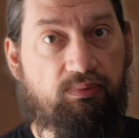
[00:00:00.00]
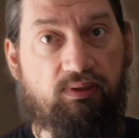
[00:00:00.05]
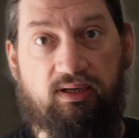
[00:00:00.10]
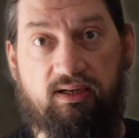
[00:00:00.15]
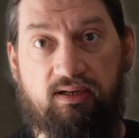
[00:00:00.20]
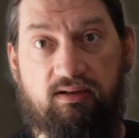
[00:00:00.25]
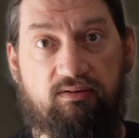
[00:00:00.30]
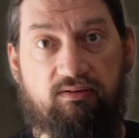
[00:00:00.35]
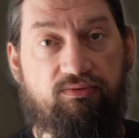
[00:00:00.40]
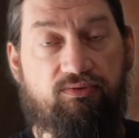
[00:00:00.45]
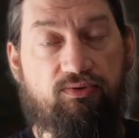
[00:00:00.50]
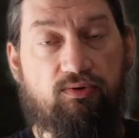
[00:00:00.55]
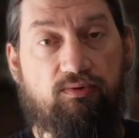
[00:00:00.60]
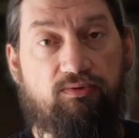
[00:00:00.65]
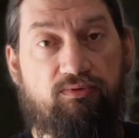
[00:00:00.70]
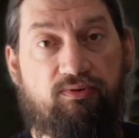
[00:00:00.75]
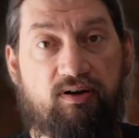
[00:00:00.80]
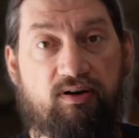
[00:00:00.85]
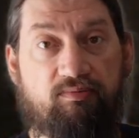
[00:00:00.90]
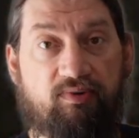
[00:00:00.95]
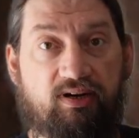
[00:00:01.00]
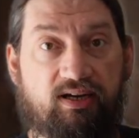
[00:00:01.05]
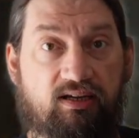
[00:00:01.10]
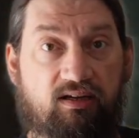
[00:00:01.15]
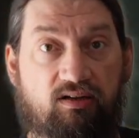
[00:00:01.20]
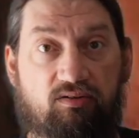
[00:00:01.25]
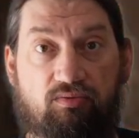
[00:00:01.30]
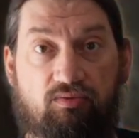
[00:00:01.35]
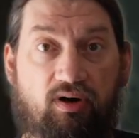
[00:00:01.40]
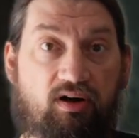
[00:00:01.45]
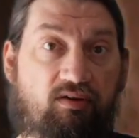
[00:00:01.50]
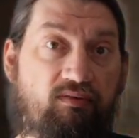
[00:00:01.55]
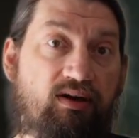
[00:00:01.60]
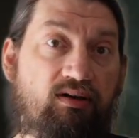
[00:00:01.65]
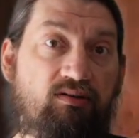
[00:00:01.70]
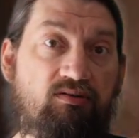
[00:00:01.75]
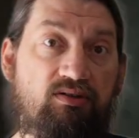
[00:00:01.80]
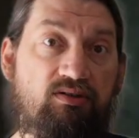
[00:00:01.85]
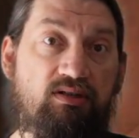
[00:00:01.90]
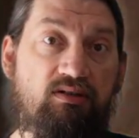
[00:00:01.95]
able to play at a full frame rate and run
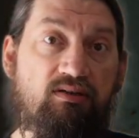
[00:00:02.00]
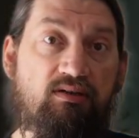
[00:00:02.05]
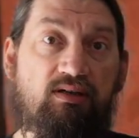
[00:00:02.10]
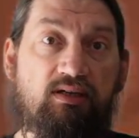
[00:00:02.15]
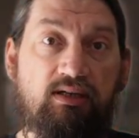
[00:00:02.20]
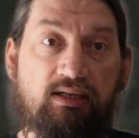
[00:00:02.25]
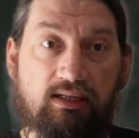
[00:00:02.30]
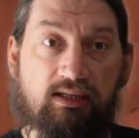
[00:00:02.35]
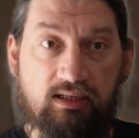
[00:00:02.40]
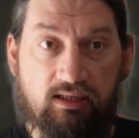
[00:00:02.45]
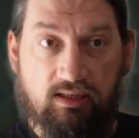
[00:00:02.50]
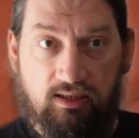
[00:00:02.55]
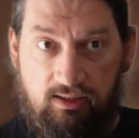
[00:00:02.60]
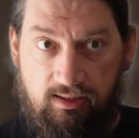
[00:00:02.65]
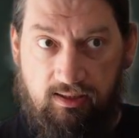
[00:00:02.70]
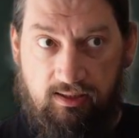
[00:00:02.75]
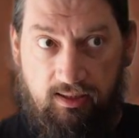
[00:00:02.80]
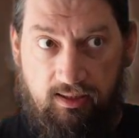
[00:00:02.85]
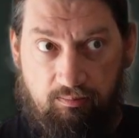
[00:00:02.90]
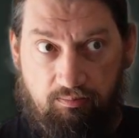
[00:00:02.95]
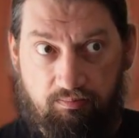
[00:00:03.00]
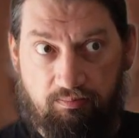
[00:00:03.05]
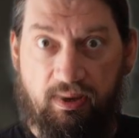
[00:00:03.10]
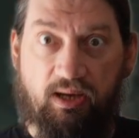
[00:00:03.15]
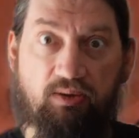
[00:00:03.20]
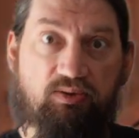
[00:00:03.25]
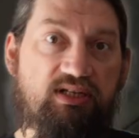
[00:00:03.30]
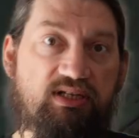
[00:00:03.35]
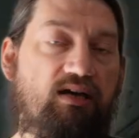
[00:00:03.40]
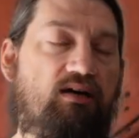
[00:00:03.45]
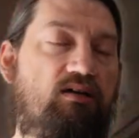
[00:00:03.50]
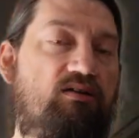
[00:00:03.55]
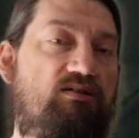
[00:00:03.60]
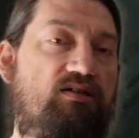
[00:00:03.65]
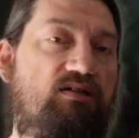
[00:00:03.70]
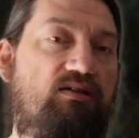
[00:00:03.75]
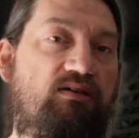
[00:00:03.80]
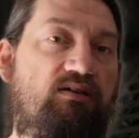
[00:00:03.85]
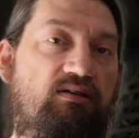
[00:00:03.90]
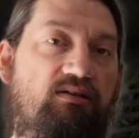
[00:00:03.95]
around and bounty
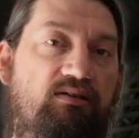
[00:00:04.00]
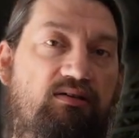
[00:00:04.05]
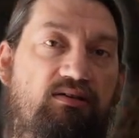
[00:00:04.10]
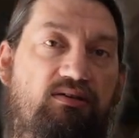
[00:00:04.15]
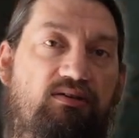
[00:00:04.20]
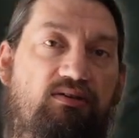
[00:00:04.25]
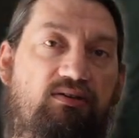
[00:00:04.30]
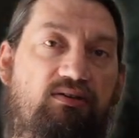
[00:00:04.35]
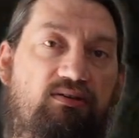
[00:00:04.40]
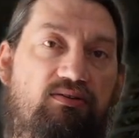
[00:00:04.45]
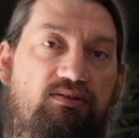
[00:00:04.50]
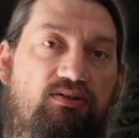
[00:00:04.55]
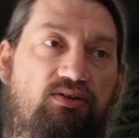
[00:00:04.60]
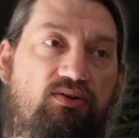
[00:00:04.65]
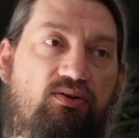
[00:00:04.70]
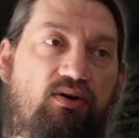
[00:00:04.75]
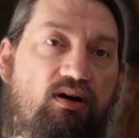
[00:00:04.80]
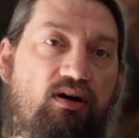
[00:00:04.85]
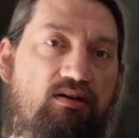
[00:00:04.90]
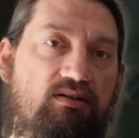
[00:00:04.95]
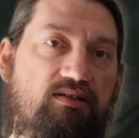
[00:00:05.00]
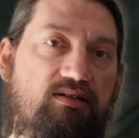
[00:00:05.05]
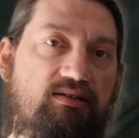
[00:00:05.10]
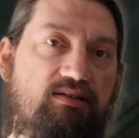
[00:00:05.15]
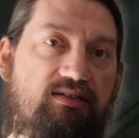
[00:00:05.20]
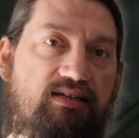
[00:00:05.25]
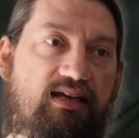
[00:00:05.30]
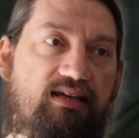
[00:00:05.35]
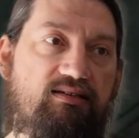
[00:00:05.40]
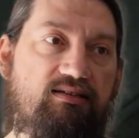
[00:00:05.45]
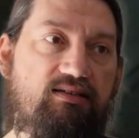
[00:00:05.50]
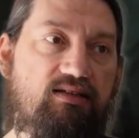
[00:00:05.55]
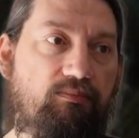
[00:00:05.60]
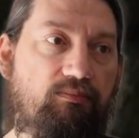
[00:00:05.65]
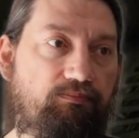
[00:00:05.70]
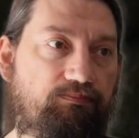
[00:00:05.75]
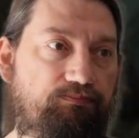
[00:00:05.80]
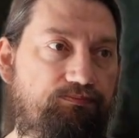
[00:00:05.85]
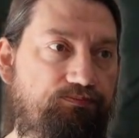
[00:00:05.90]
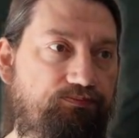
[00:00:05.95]
hunter to your heart's content.
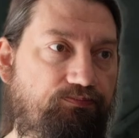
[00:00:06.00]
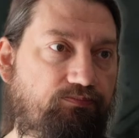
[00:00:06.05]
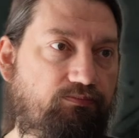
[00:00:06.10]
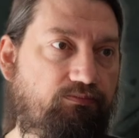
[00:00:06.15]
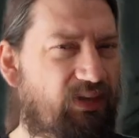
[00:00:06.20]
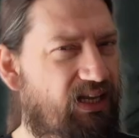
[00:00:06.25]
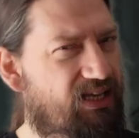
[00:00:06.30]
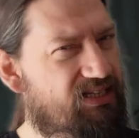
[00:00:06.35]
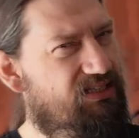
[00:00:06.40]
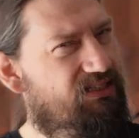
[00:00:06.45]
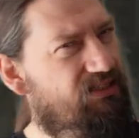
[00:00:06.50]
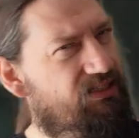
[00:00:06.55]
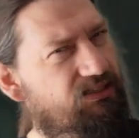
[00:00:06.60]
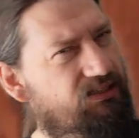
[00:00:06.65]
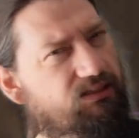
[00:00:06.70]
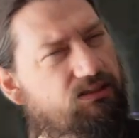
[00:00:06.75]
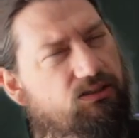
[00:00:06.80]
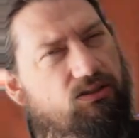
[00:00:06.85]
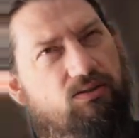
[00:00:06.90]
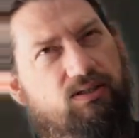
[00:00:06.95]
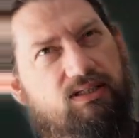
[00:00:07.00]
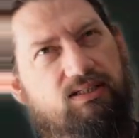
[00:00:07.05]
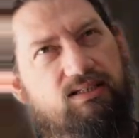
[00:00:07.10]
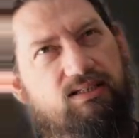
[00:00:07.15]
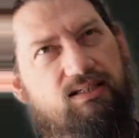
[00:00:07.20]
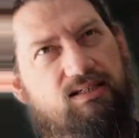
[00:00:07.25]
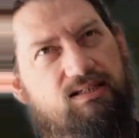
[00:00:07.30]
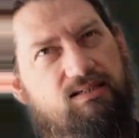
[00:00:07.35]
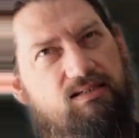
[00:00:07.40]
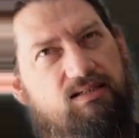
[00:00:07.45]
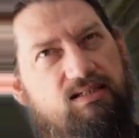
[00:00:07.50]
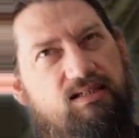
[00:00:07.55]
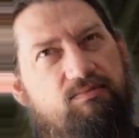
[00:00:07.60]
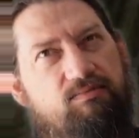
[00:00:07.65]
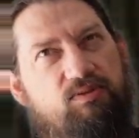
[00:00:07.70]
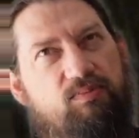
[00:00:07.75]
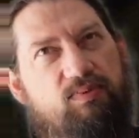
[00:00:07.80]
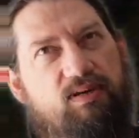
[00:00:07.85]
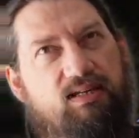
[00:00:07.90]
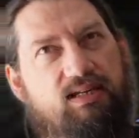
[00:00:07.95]
It's a little annoying that there doesn't
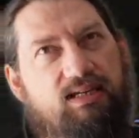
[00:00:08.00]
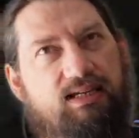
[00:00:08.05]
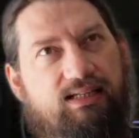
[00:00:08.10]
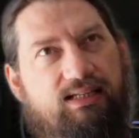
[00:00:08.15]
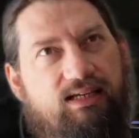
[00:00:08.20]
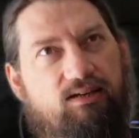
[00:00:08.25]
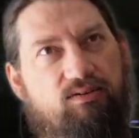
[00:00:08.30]
seem to be any